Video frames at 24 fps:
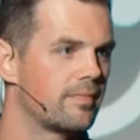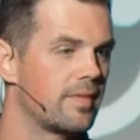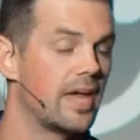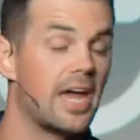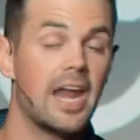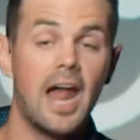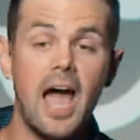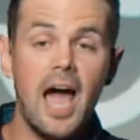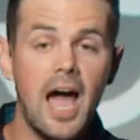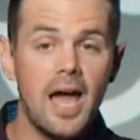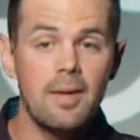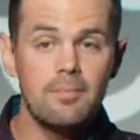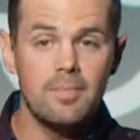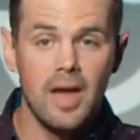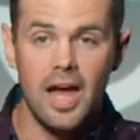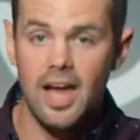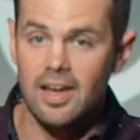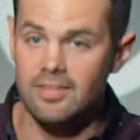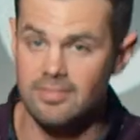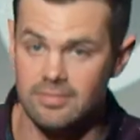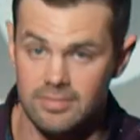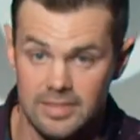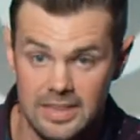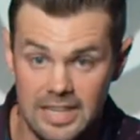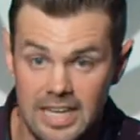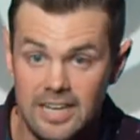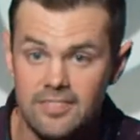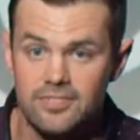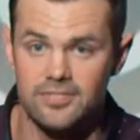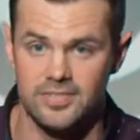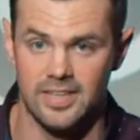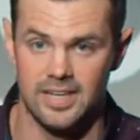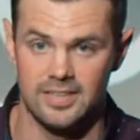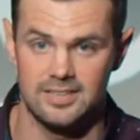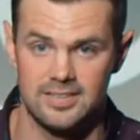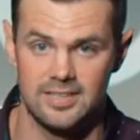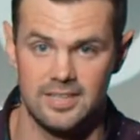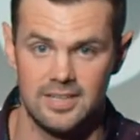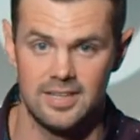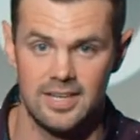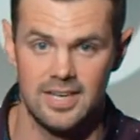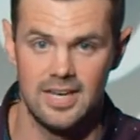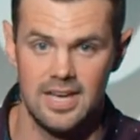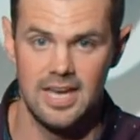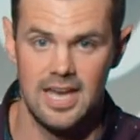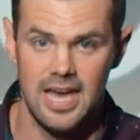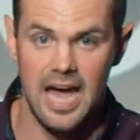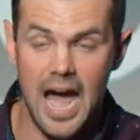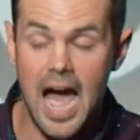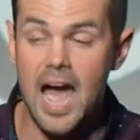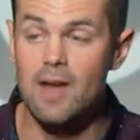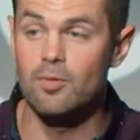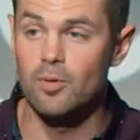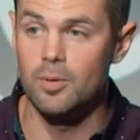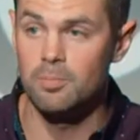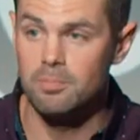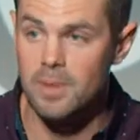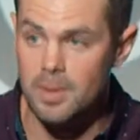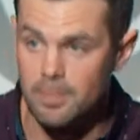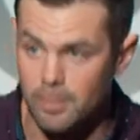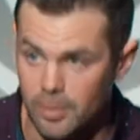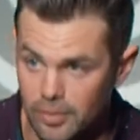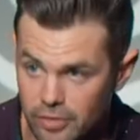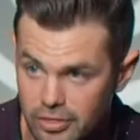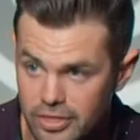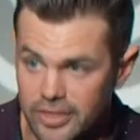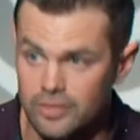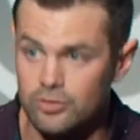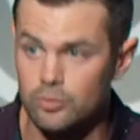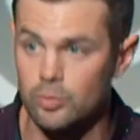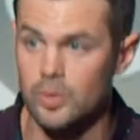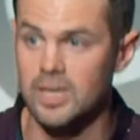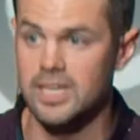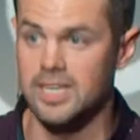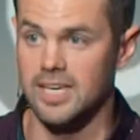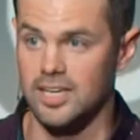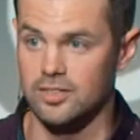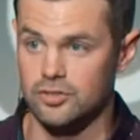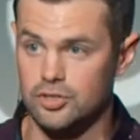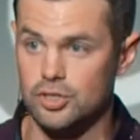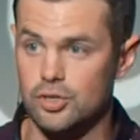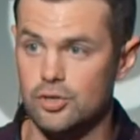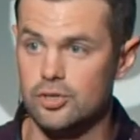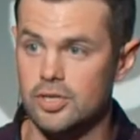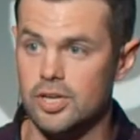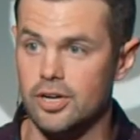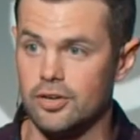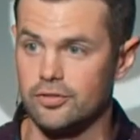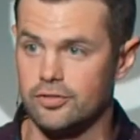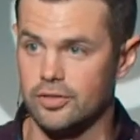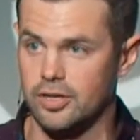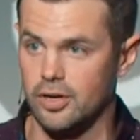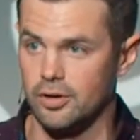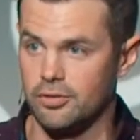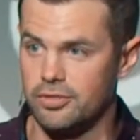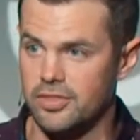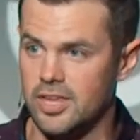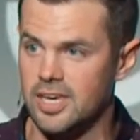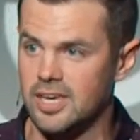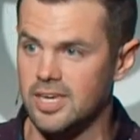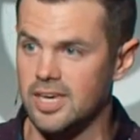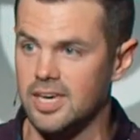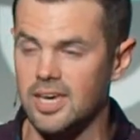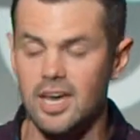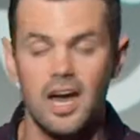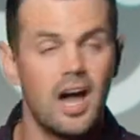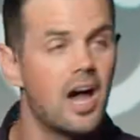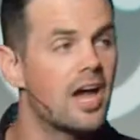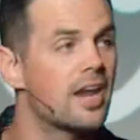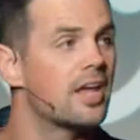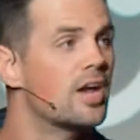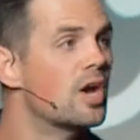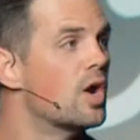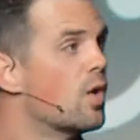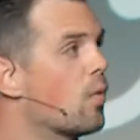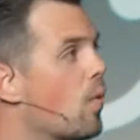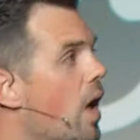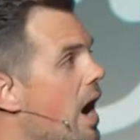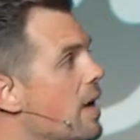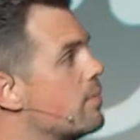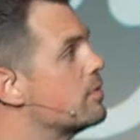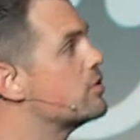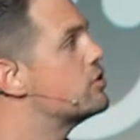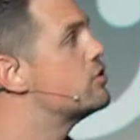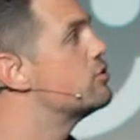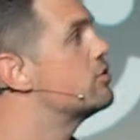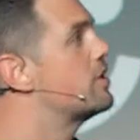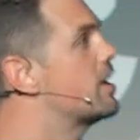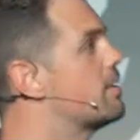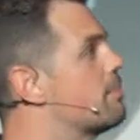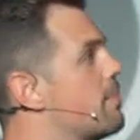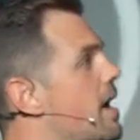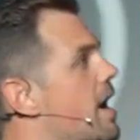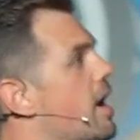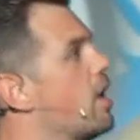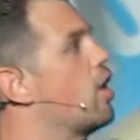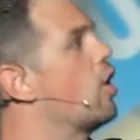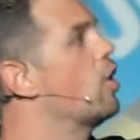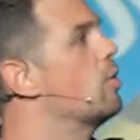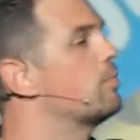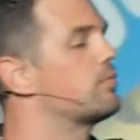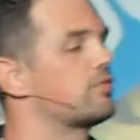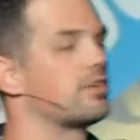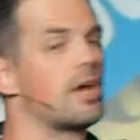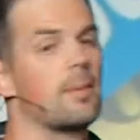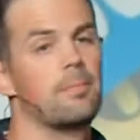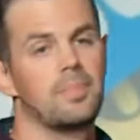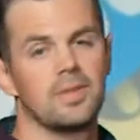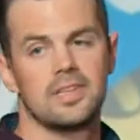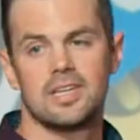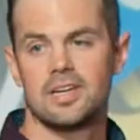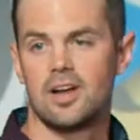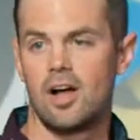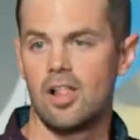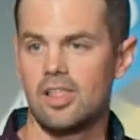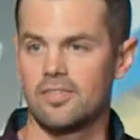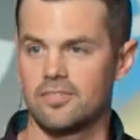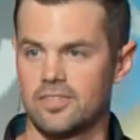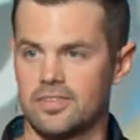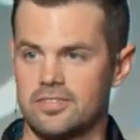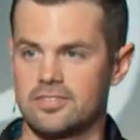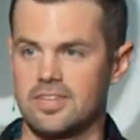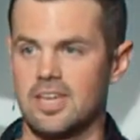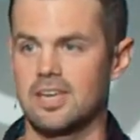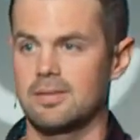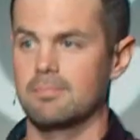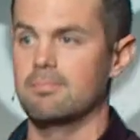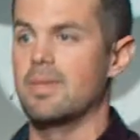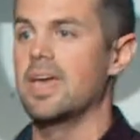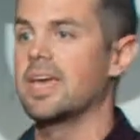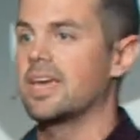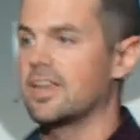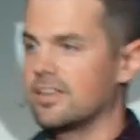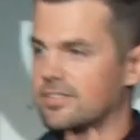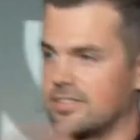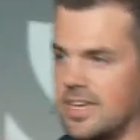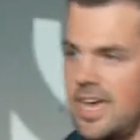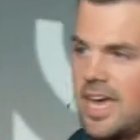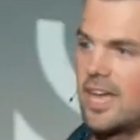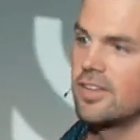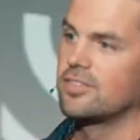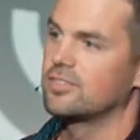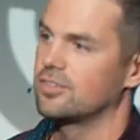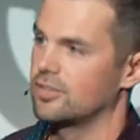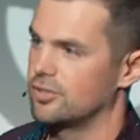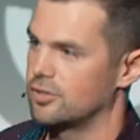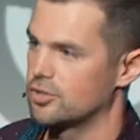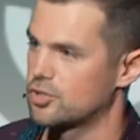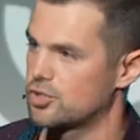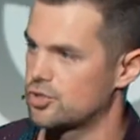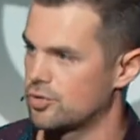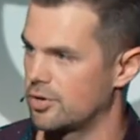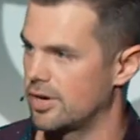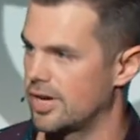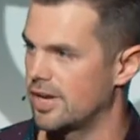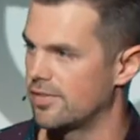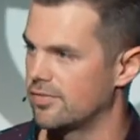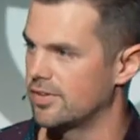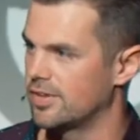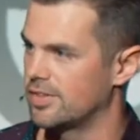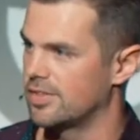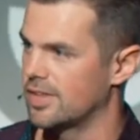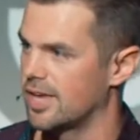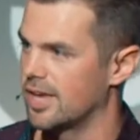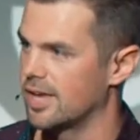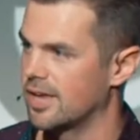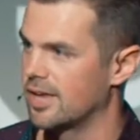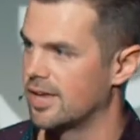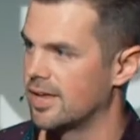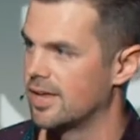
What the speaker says: And I've lived it. I remember this weekend 2 years ago thinking, God, why would you get my hopes up and then all of a sudden make us cancel and destroy everything?